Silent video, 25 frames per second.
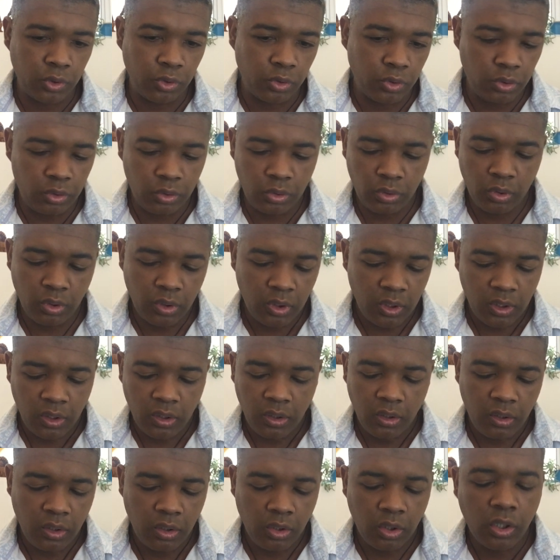to
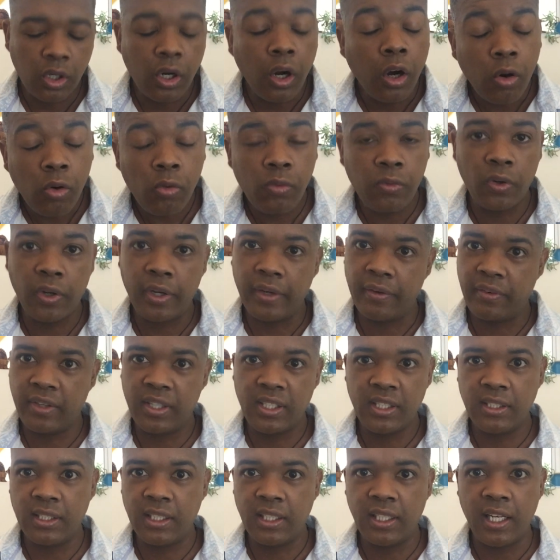go for
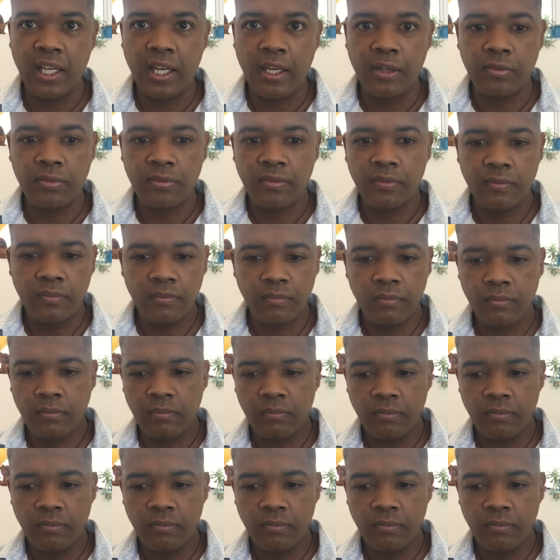everything that life